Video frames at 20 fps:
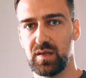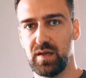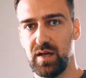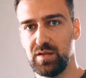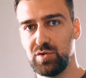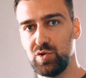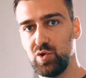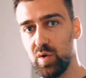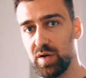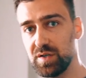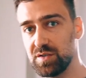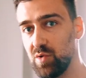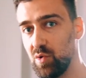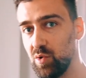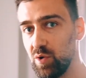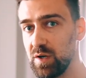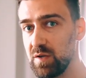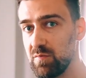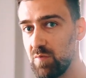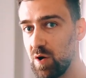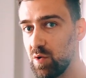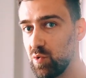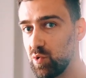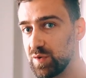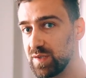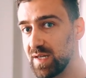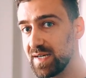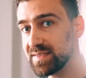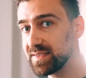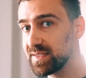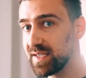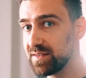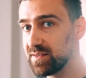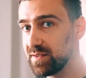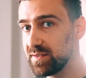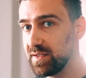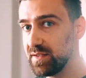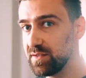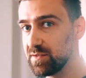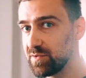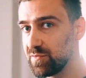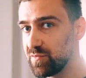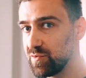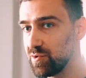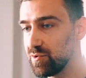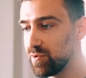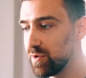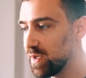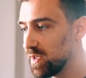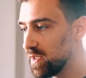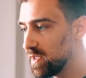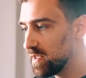and you are the only one who doesn't get an interview,